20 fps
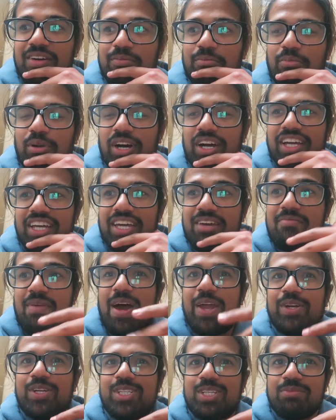But it
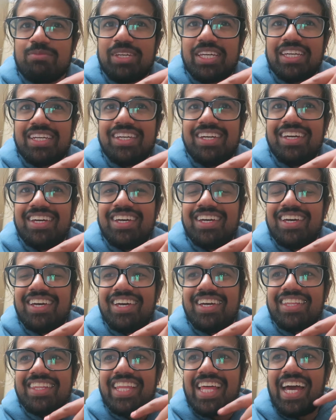matters to me
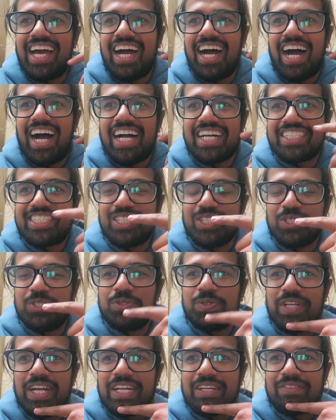that I still
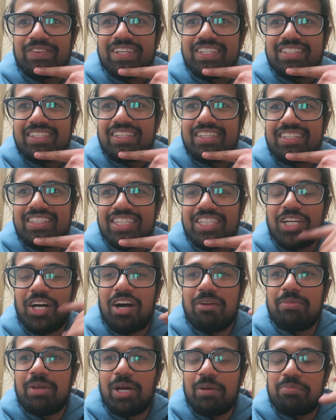do it anyways. You know,
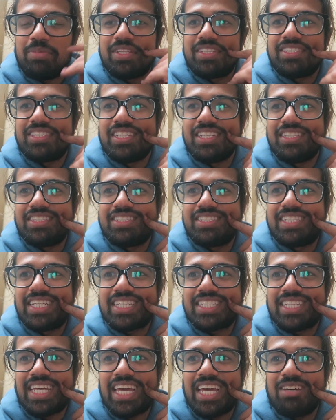I've been up since
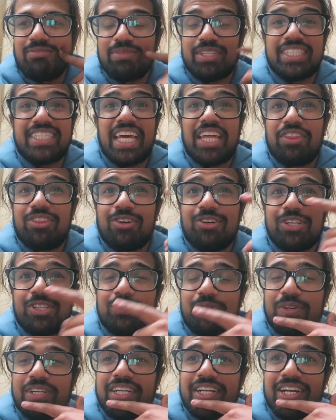6 a.m. It's
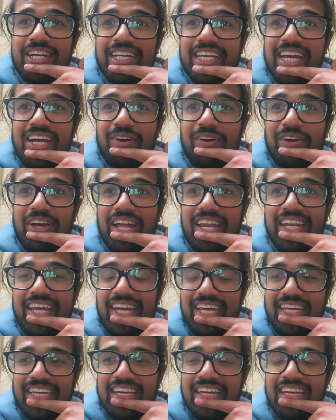10:33 right now at
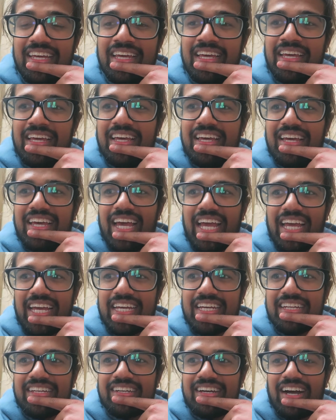night,
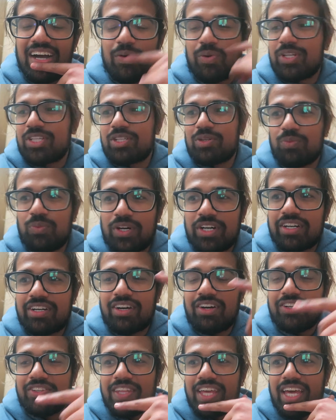and I went to
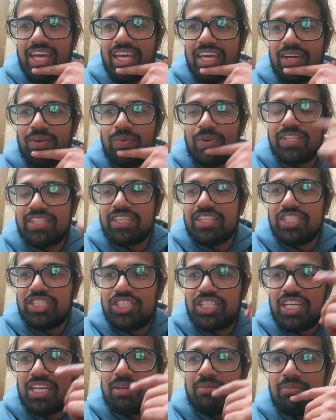work all day, went to the
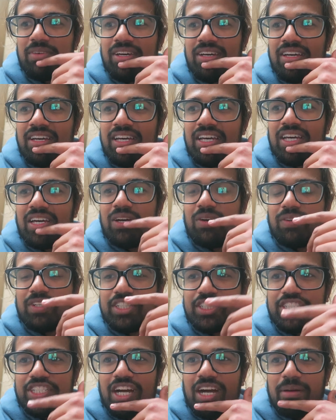gym,
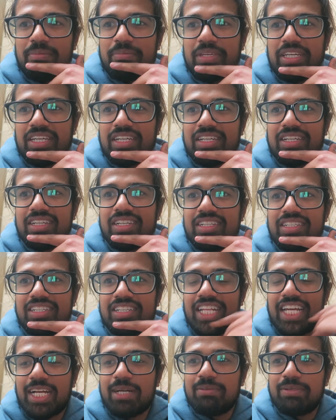went shopping,
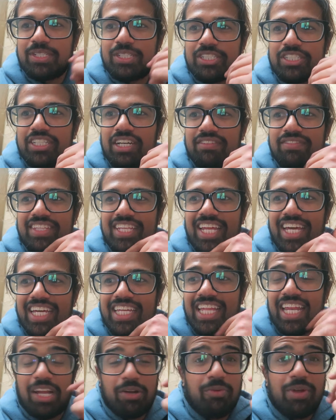did like a bunch of stuff today,
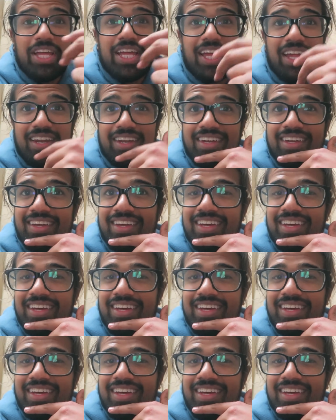and then I ran,